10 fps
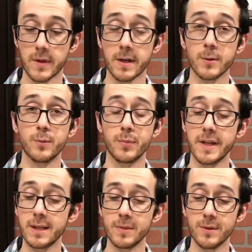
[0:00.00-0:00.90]
I don't
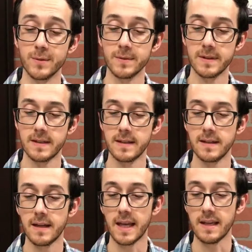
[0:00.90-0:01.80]
blame you,
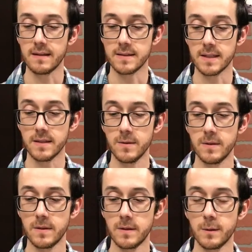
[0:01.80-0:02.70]
Hank continued.
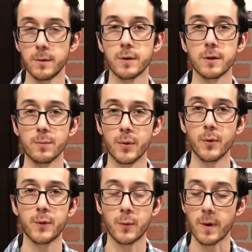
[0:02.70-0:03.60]
You're
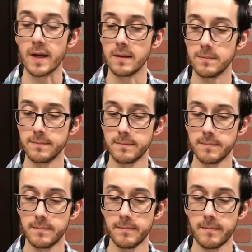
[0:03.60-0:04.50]
both great.
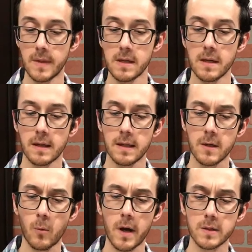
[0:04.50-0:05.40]
Claire
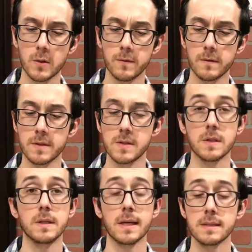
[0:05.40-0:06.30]
walked over and
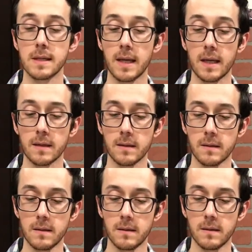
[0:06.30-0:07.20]
stood next to Hank.
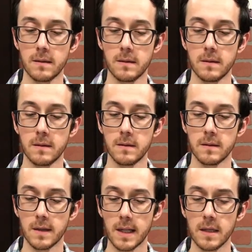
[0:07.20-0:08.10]

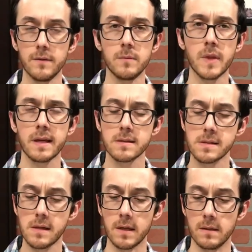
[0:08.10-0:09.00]
I love him like a
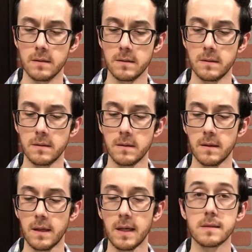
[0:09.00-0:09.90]
son,
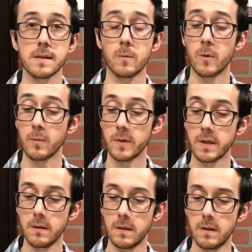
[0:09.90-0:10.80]
Hank said warmly.
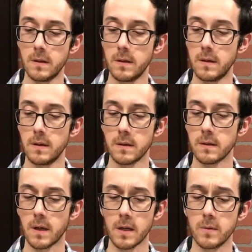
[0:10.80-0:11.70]

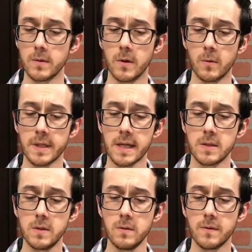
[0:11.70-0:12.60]
I don't know what I'd
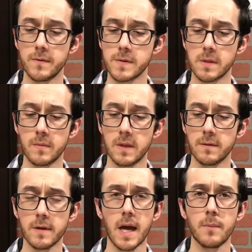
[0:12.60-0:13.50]
do if something
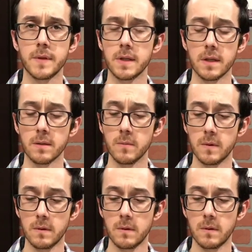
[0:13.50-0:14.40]
ever happened to him.
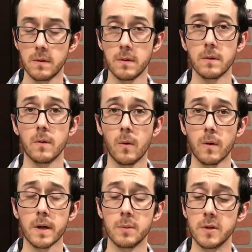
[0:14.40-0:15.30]
Or
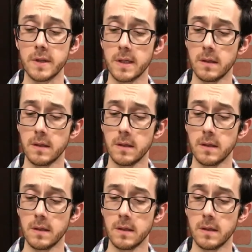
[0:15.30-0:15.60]
Emily.